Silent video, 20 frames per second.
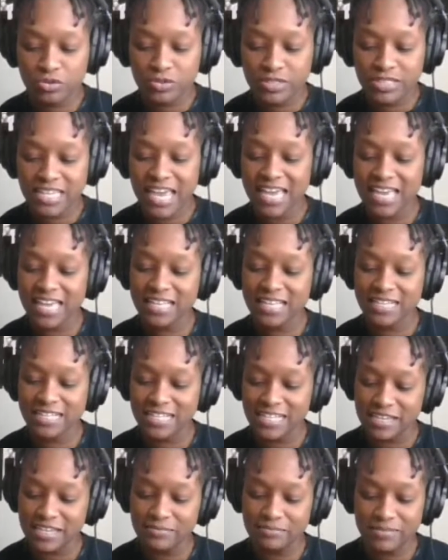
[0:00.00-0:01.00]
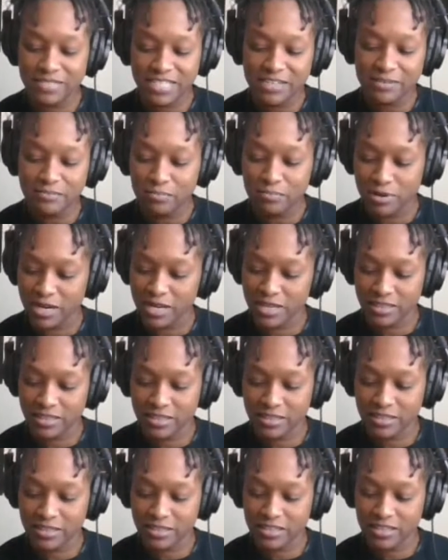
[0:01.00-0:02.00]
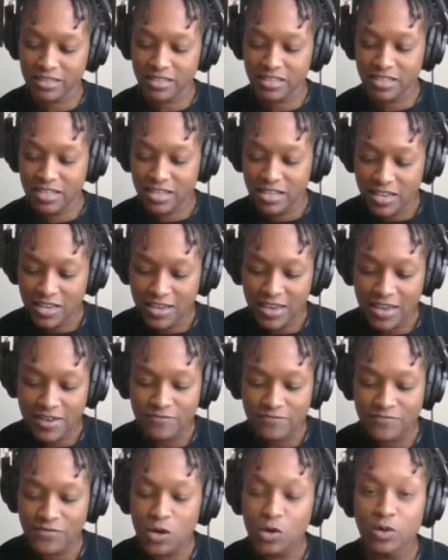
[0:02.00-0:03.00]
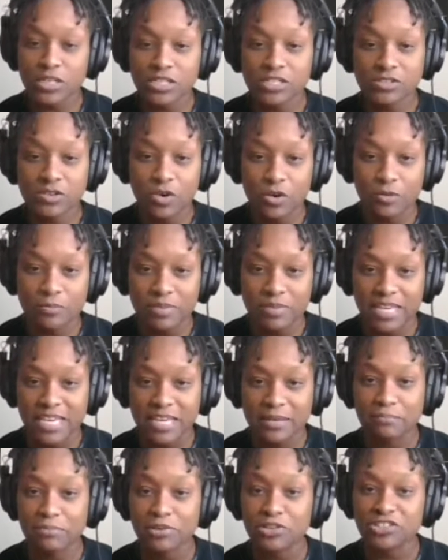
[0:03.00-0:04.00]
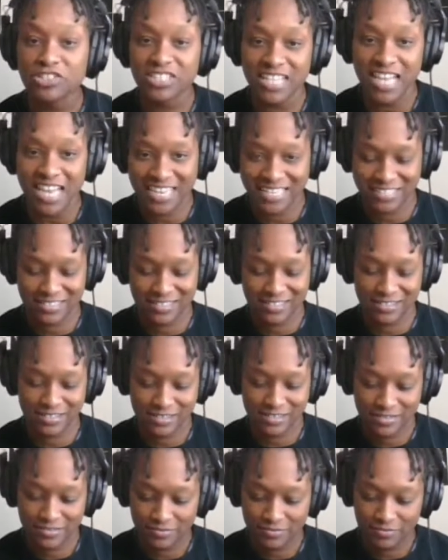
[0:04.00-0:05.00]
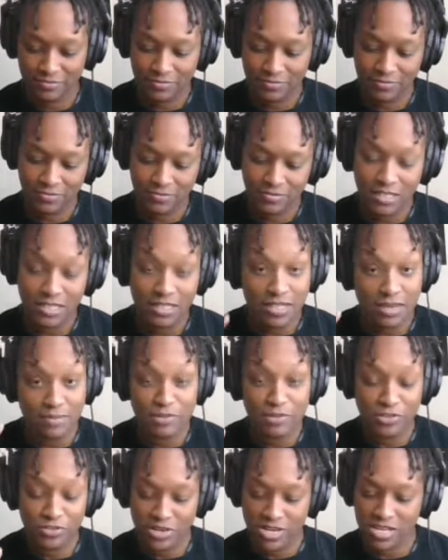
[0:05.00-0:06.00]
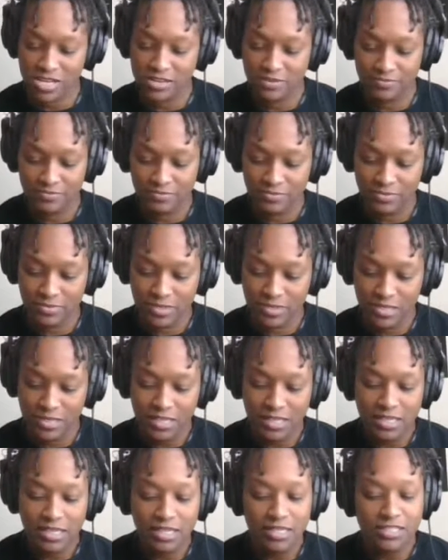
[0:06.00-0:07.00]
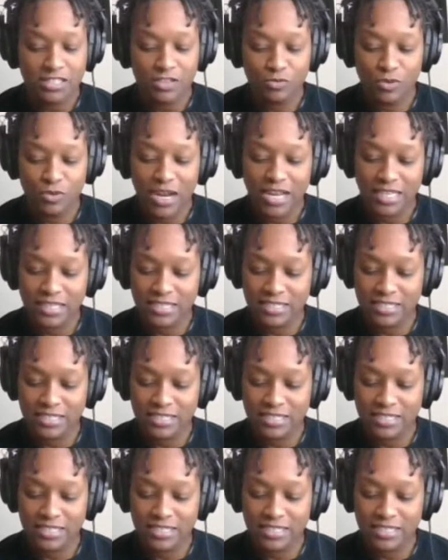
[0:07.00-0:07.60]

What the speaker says: Take a deep, deep breath and focus on being precise. Number 3, Directly